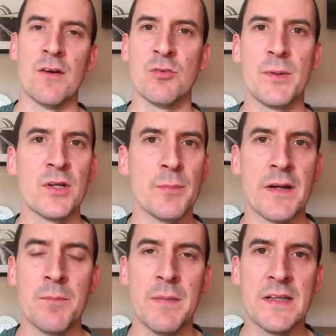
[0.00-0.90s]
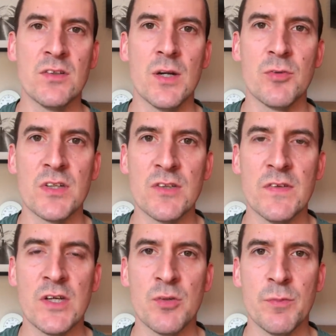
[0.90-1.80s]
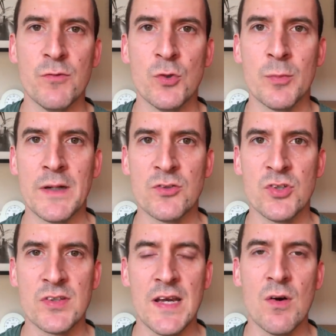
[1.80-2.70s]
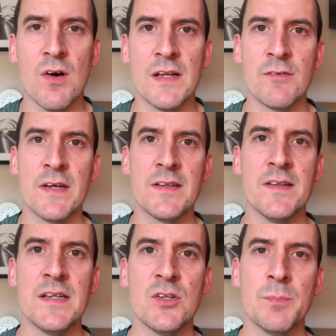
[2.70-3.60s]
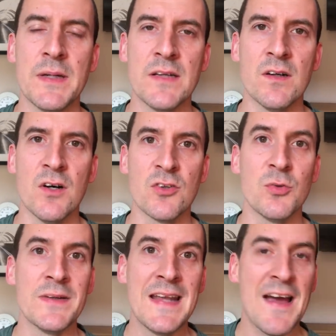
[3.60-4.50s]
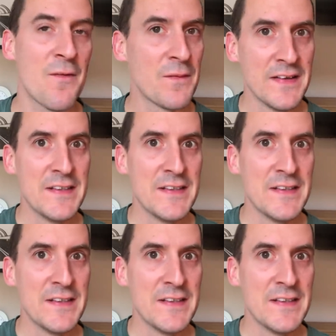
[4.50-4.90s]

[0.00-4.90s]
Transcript: I've spoken about him many times on these videos before about just how highly rated he has been at Arsenal, and now